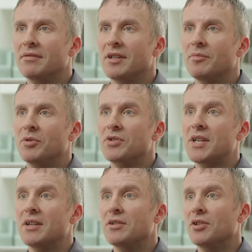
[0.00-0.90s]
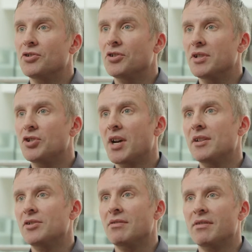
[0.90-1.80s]
kind of most technologically
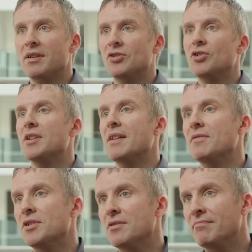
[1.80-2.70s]
challenging things you can ever do.